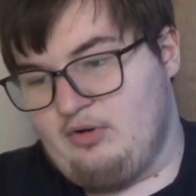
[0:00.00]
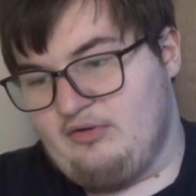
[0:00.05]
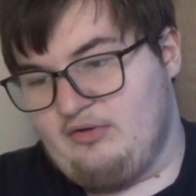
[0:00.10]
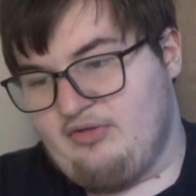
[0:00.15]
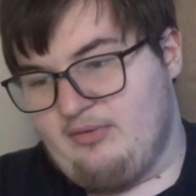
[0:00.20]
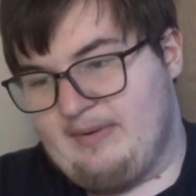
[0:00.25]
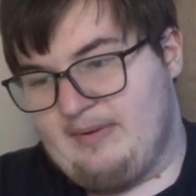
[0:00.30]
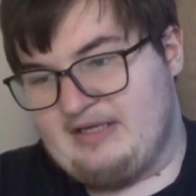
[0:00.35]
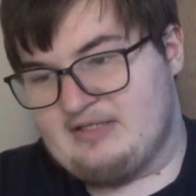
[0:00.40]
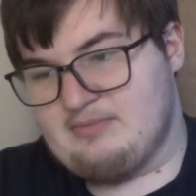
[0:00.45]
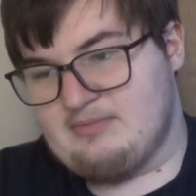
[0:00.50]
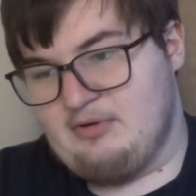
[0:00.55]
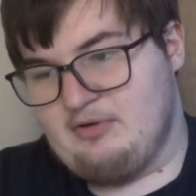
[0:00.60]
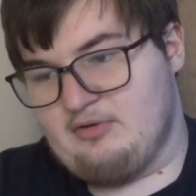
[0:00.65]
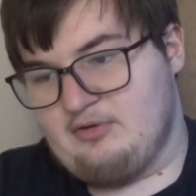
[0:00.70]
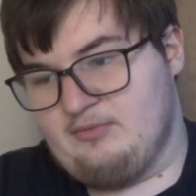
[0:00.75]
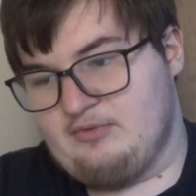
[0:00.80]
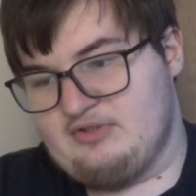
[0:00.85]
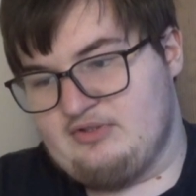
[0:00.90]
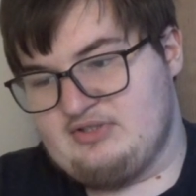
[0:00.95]
of the best
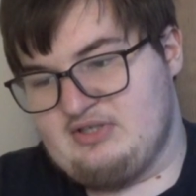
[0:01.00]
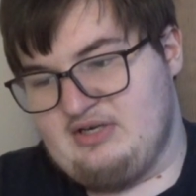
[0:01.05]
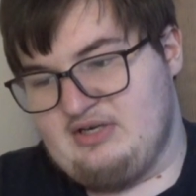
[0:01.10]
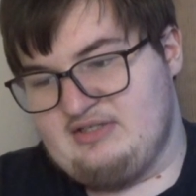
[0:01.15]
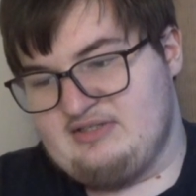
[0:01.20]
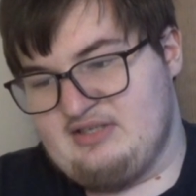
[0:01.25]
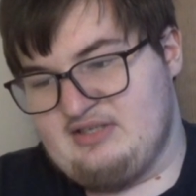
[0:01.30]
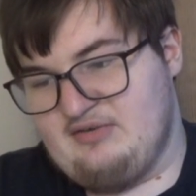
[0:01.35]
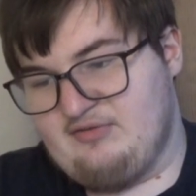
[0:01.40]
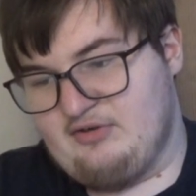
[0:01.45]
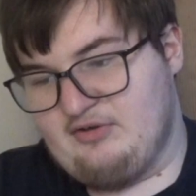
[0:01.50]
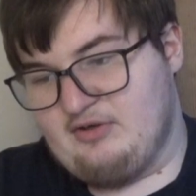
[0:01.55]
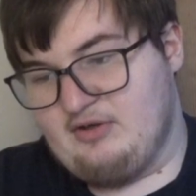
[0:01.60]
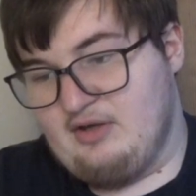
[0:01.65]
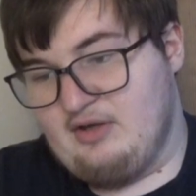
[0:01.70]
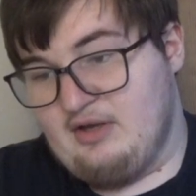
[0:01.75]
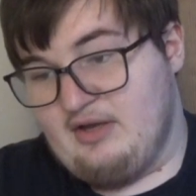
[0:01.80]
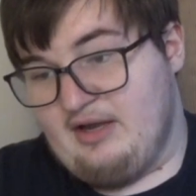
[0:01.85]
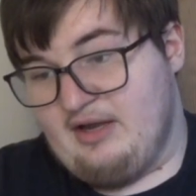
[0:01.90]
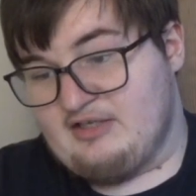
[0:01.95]
Pokemon designs ever.
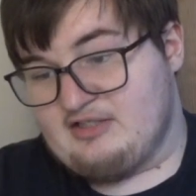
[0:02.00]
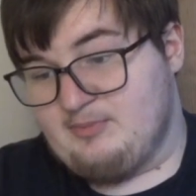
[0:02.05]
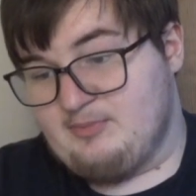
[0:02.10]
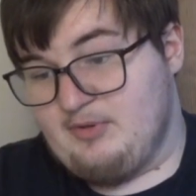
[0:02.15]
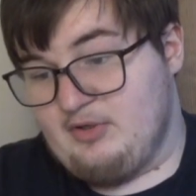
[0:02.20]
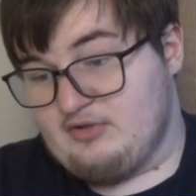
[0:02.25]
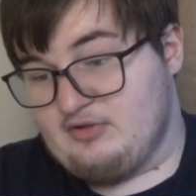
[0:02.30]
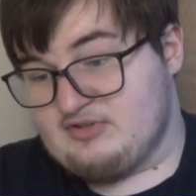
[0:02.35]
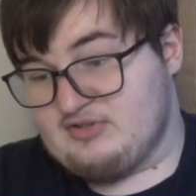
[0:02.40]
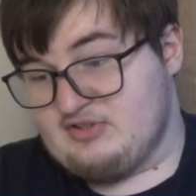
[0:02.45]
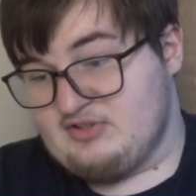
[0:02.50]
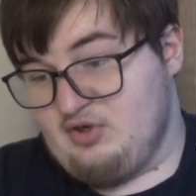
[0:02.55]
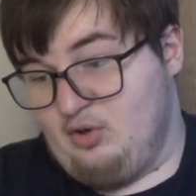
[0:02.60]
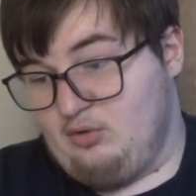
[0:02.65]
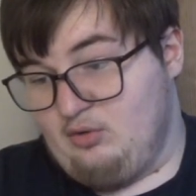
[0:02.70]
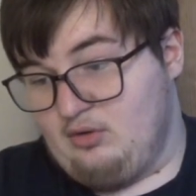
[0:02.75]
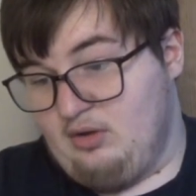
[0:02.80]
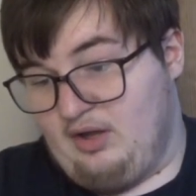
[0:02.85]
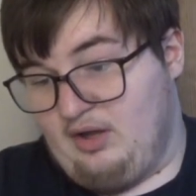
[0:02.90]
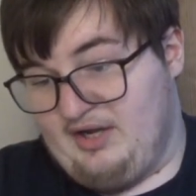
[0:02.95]
And to be honest, this
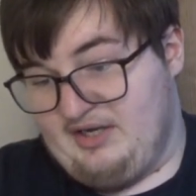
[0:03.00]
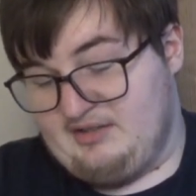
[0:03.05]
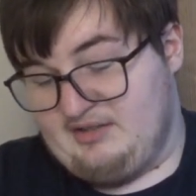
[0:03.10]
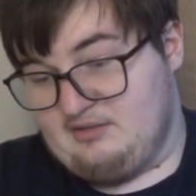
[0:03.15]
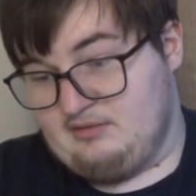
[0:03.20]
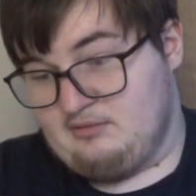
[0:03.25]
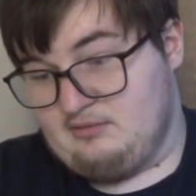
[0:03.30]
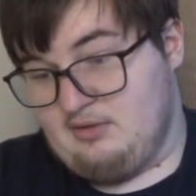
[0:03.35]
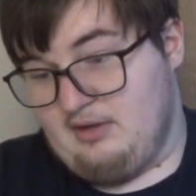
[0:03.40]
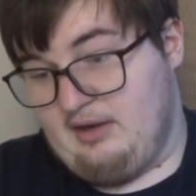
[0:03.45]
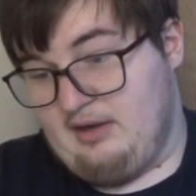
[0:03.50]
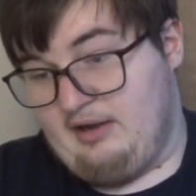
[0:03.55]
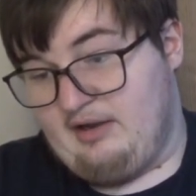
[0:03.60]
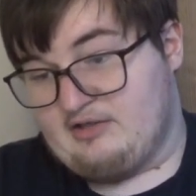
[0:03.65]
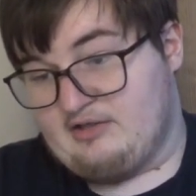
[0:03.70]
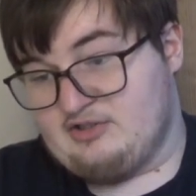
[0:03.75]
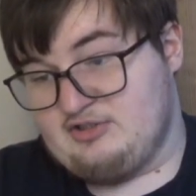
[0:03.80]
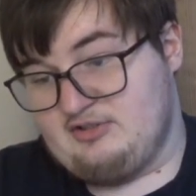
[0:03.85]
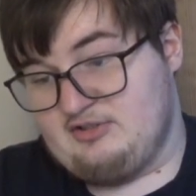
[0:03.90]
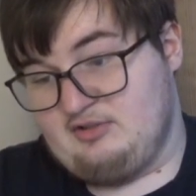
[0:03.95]
whole line
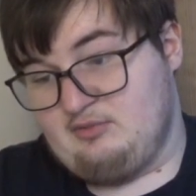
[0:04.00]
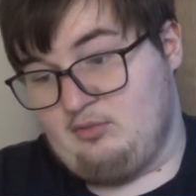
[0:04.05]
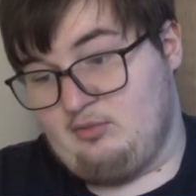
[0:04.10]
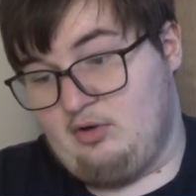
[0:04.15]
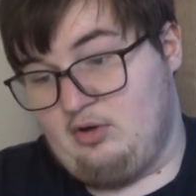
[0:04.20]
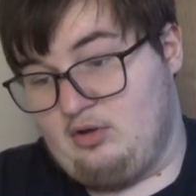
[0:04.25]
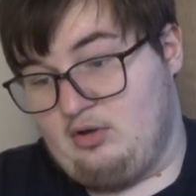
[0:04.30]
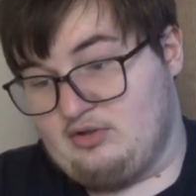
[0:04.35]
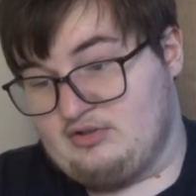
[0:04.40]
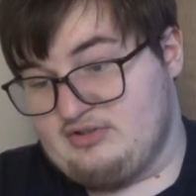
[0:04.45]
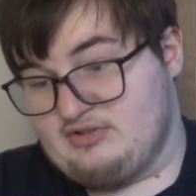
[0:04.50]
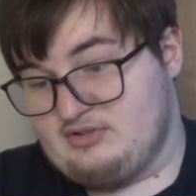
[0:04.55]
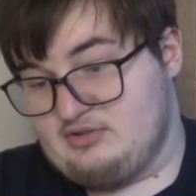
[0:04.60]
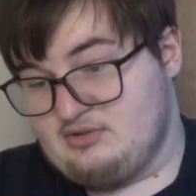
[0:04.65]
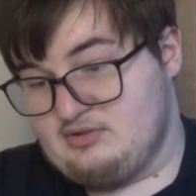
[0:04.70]
actually rocks.